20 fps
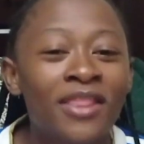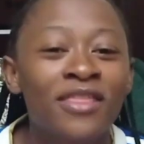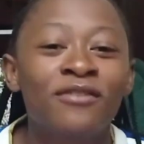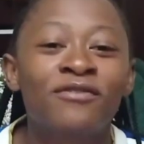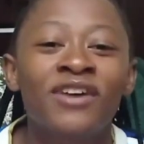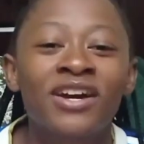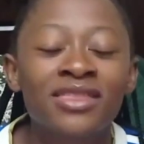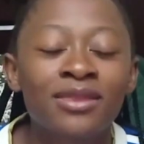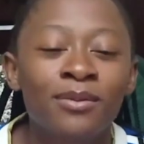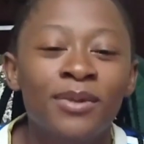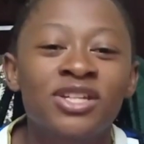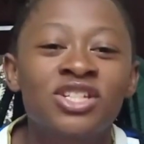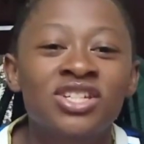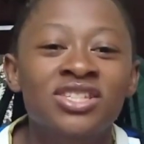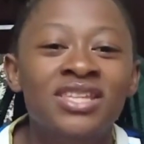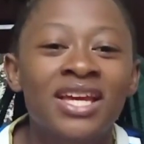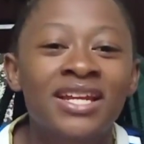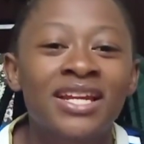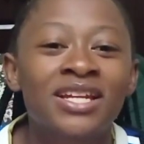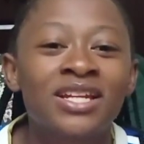The fact that
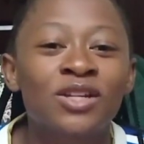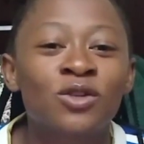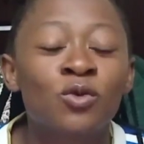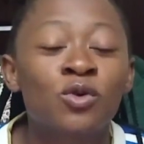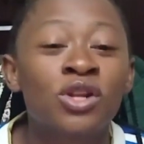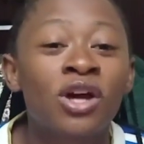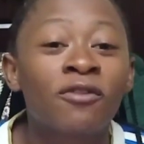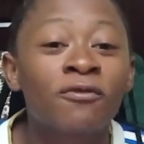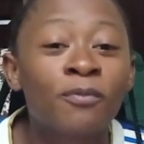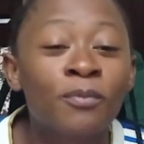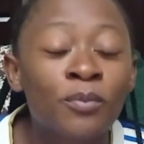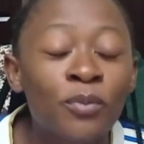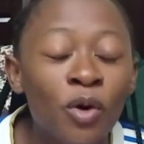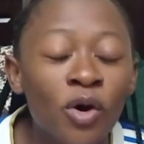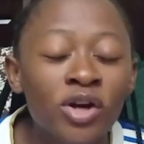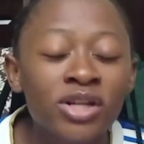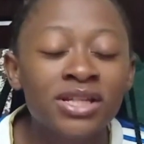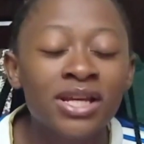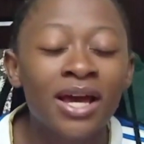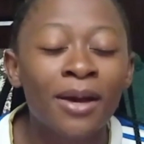Manchester United could have
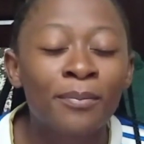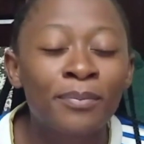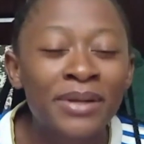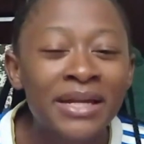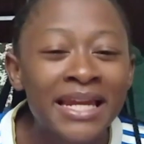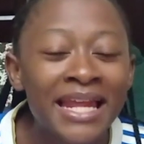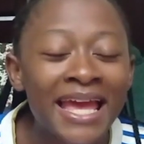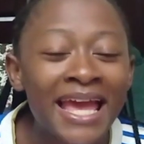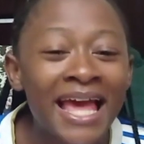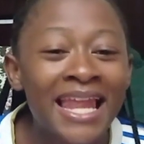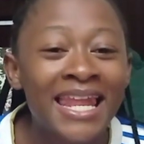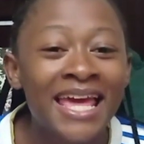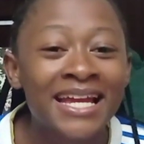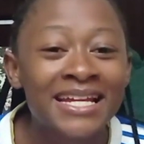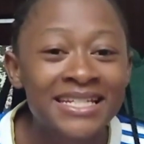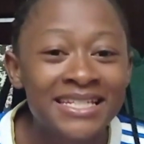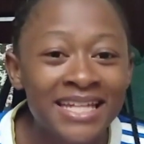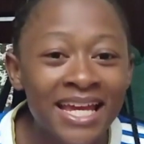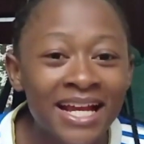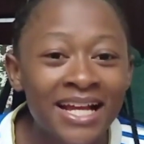bought a player
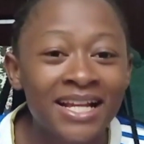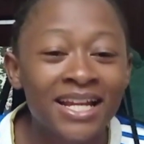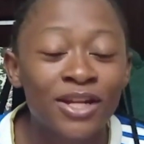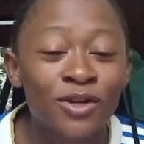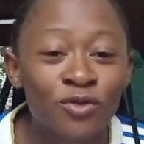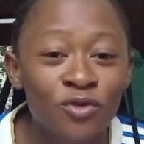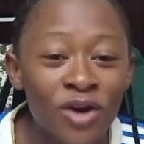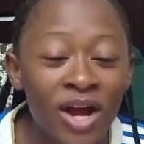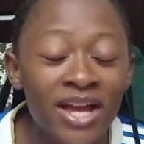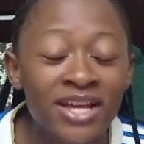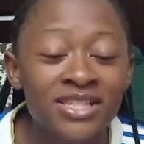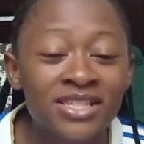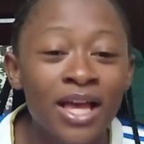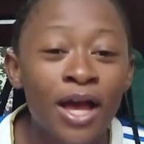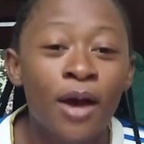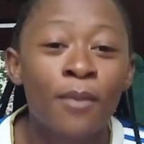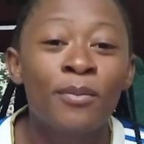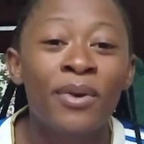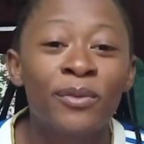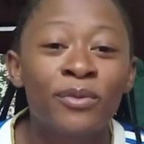like Declan Rice
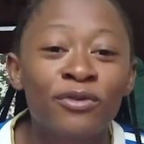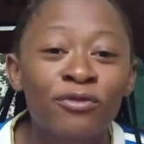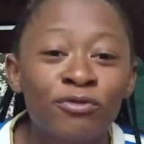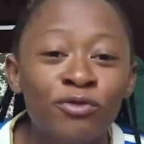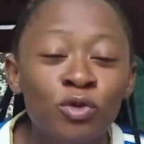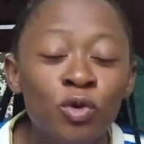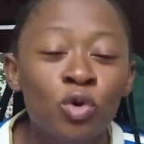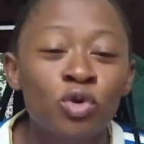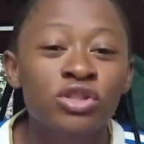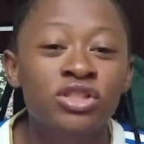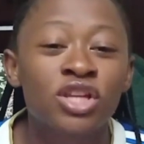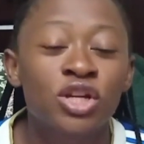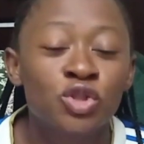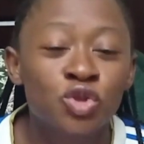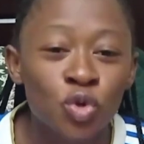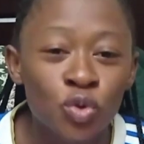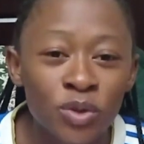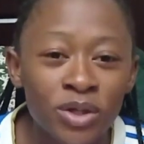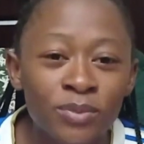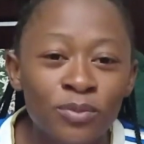but refused
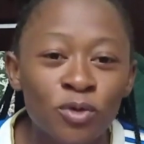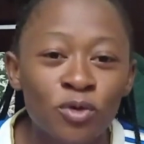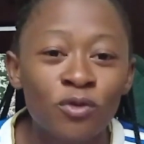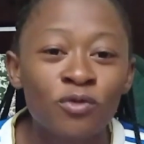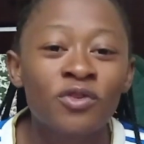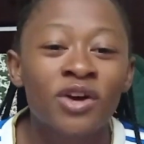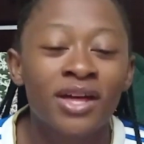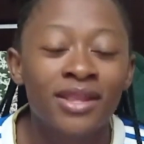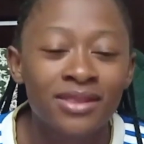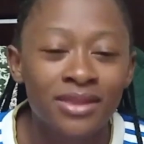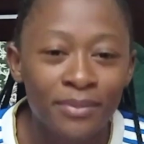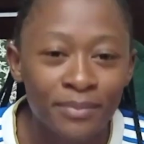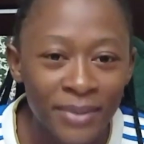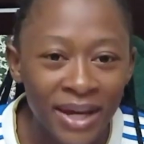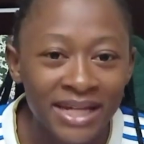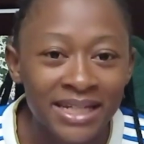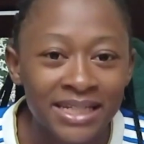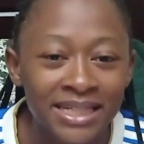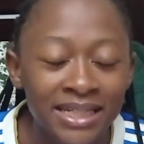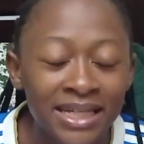to remove the
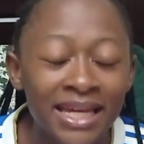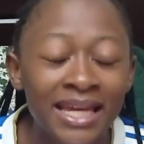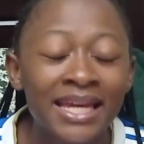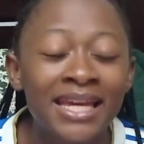money.